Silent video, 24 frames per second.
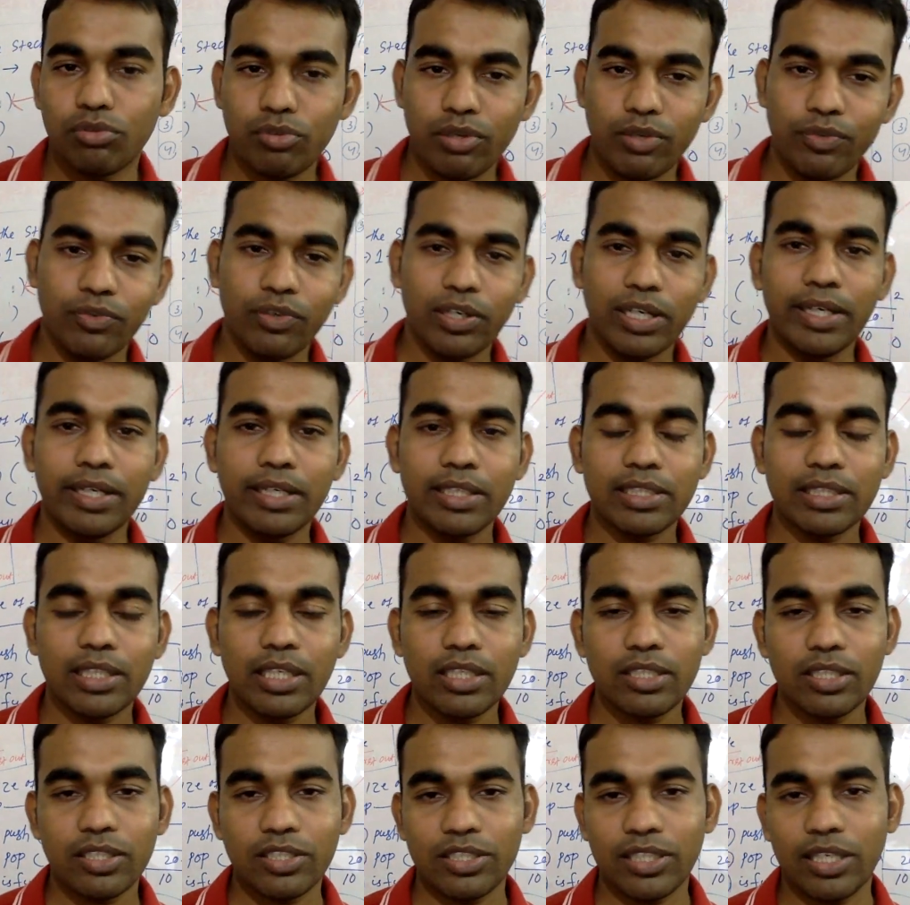So if you are
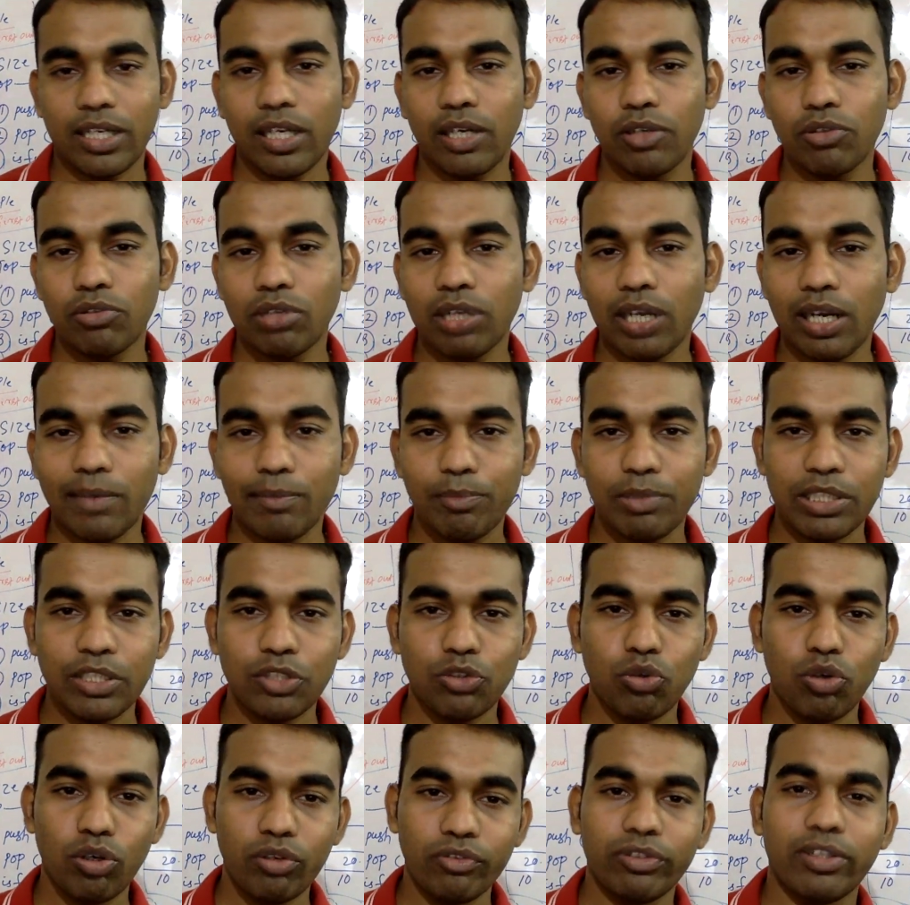interested, just check out, and please
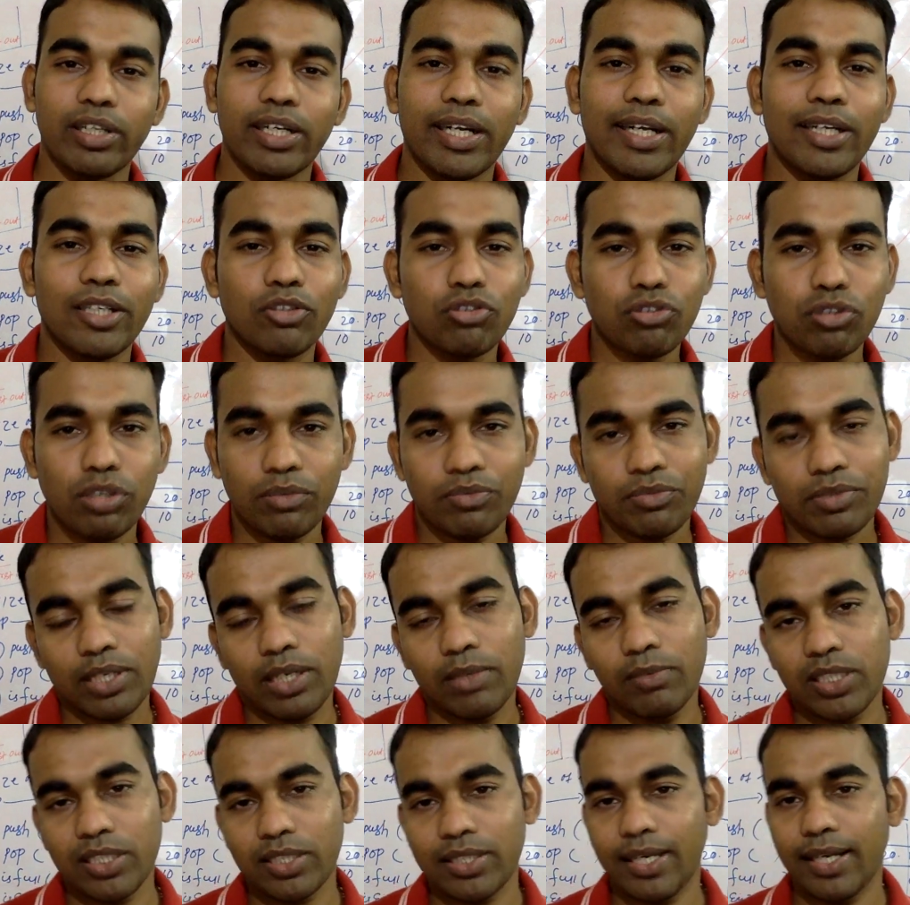don't forget to
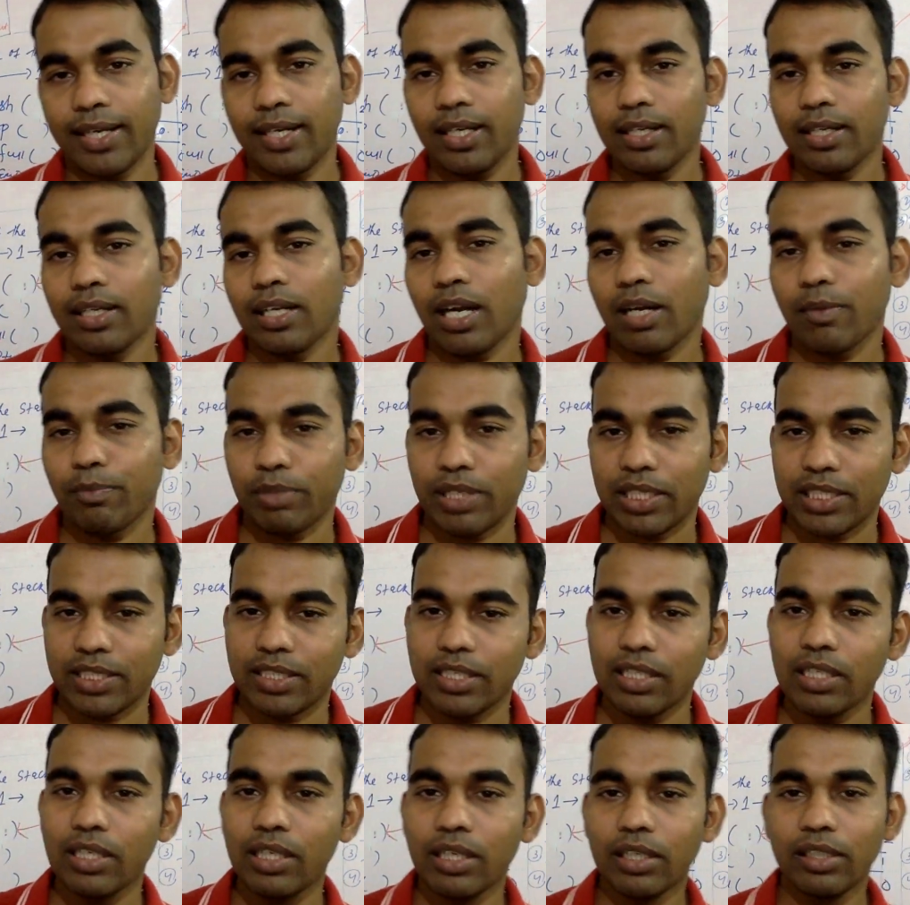subscribe this channel and press
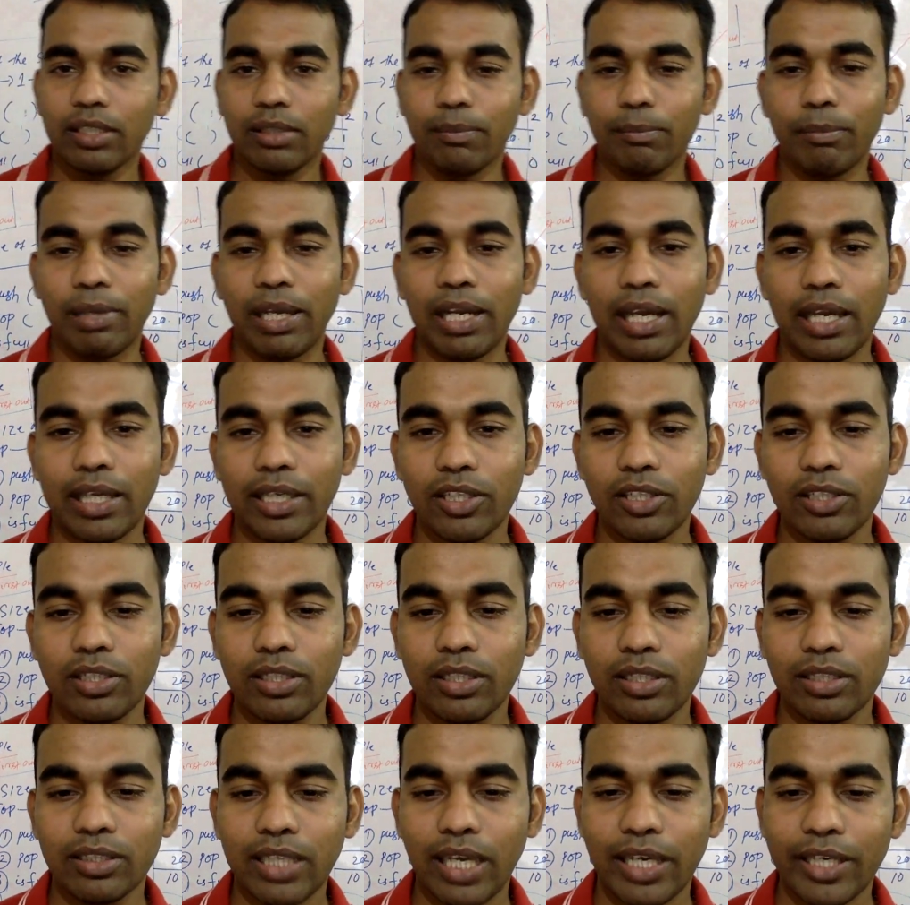the bell icon.
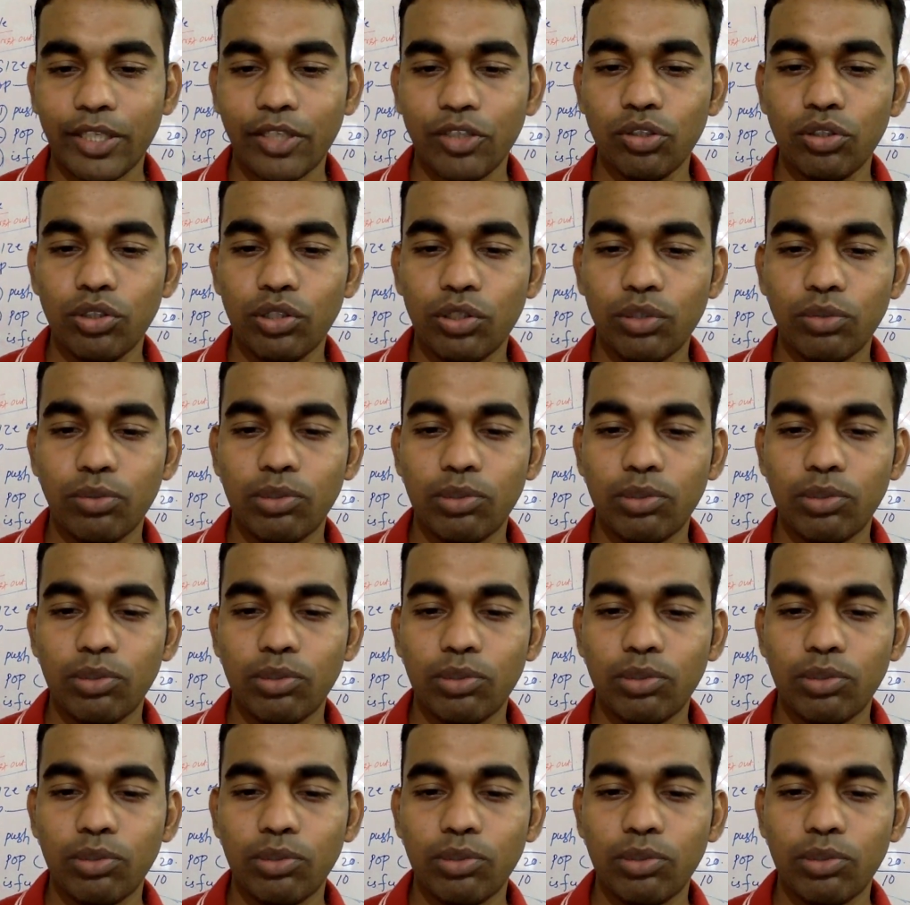Thank you.